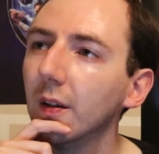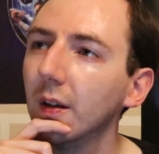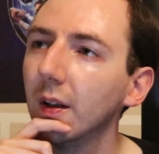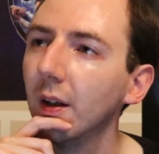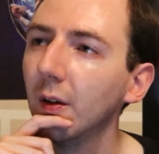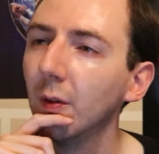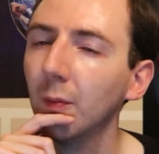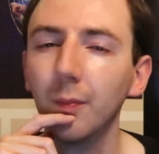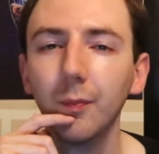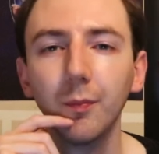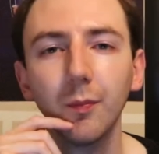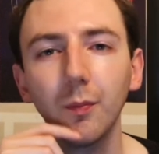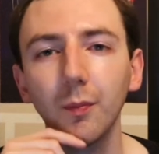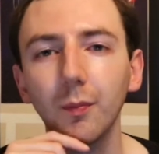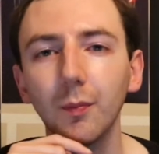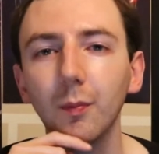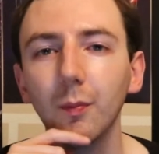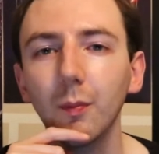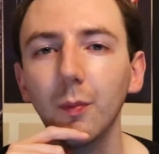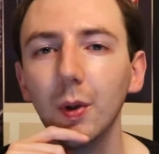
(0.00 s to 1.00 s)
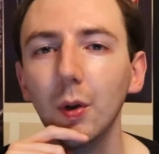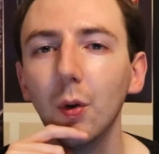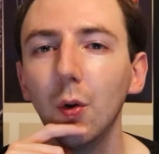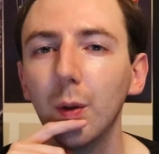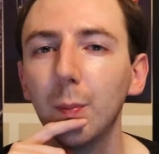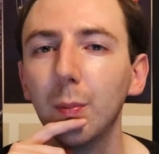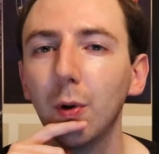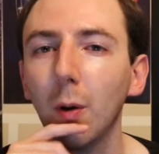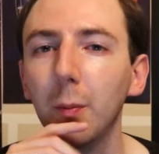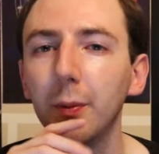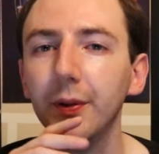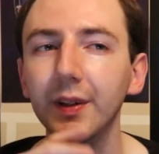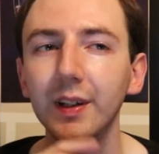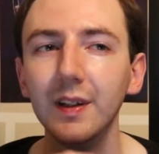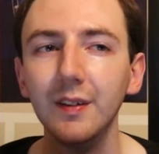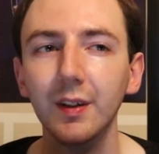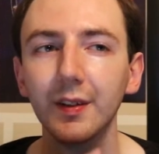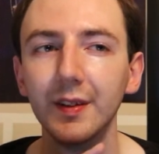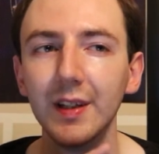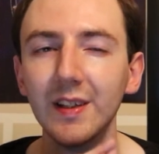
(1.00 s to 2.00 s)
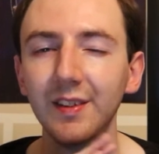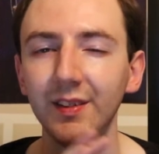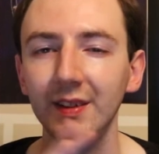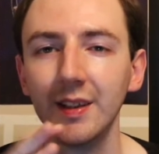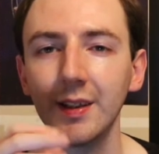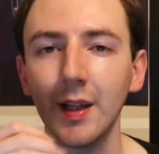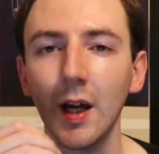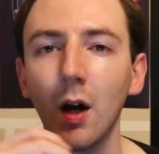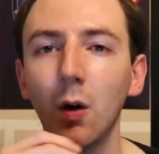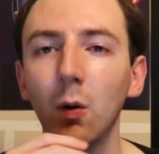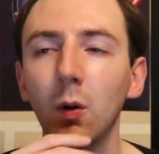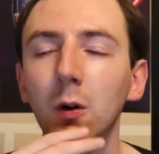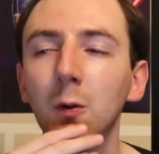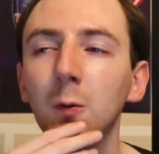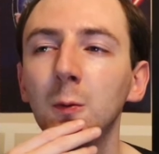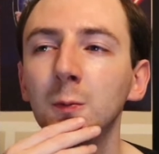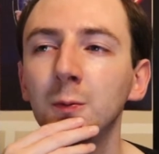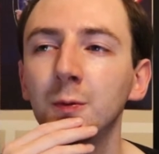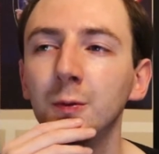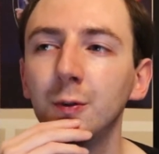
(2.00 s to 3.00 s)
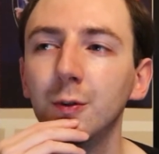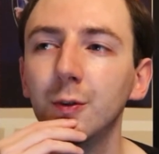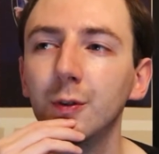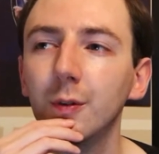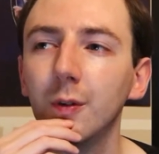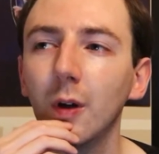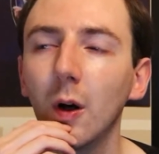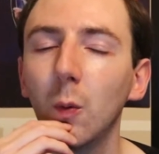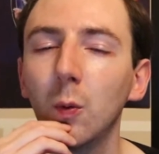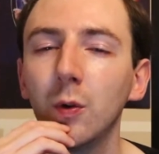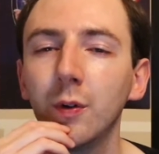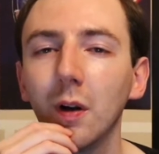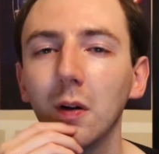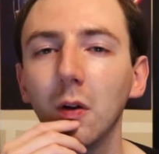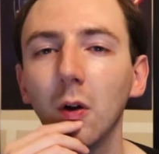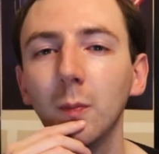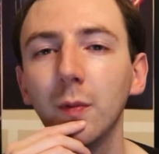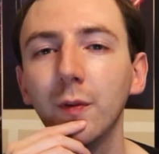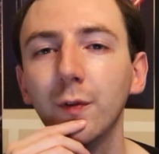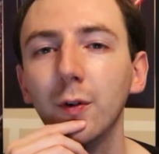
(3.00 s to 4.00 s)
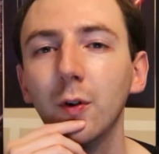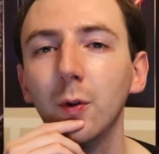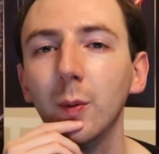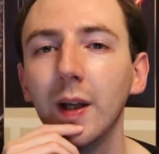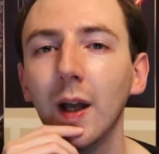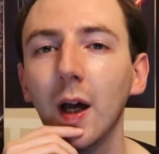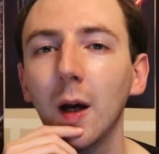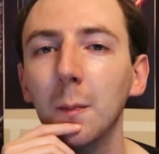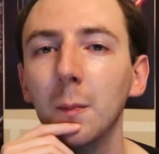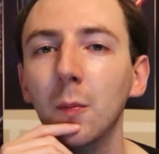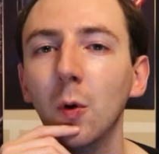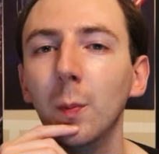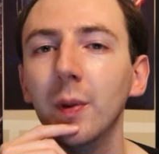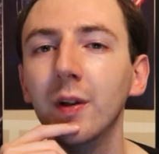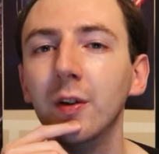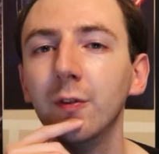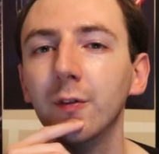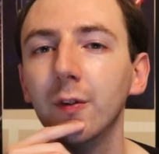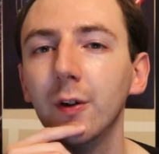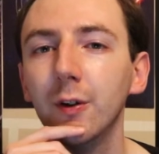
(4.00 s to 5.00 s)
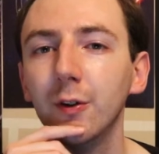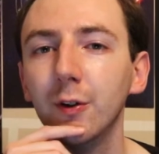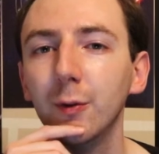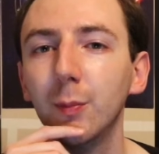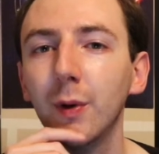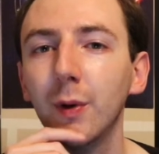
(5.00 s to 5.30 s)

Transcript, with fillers: You know, with all the properties that Disney now owns, I wonder how long before we get a Muppets versus